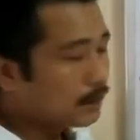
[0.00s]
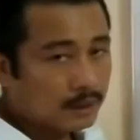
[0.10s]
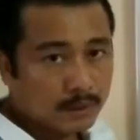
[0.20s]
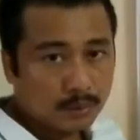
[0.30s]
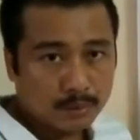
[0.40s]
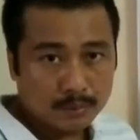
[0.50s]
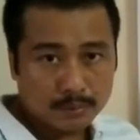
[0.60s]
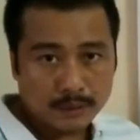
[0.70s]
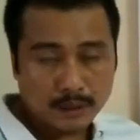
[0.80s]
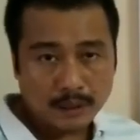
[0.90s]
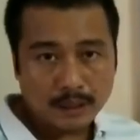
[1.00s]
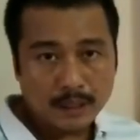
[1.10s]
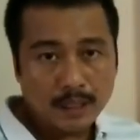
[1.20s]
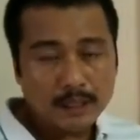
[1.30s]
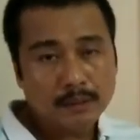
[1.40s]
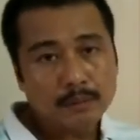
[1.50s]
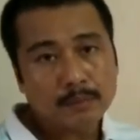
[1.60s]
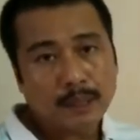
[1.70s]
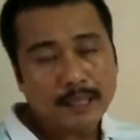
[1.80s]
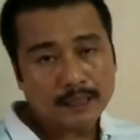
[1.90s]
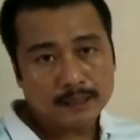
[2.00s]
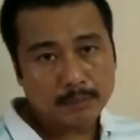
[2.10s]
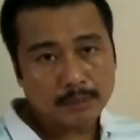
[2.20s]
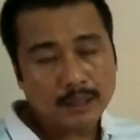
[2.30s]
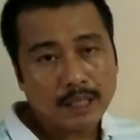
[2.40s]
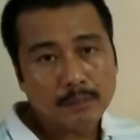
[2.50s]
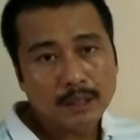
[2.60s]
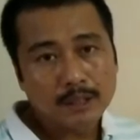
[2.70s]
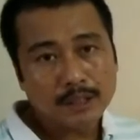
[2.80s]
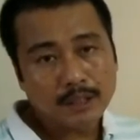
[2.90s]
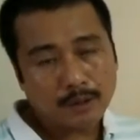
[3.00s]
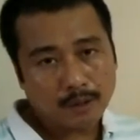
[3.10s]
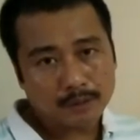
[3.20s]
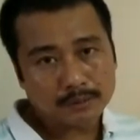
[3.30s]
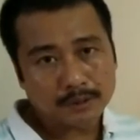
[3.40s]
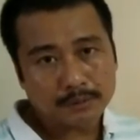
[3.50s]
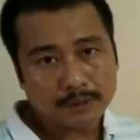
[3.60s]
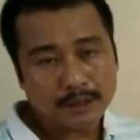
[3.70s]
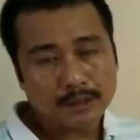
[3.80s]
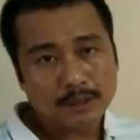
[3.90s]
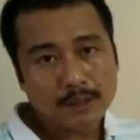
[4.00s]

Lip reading: the relative pi acceptor ability of different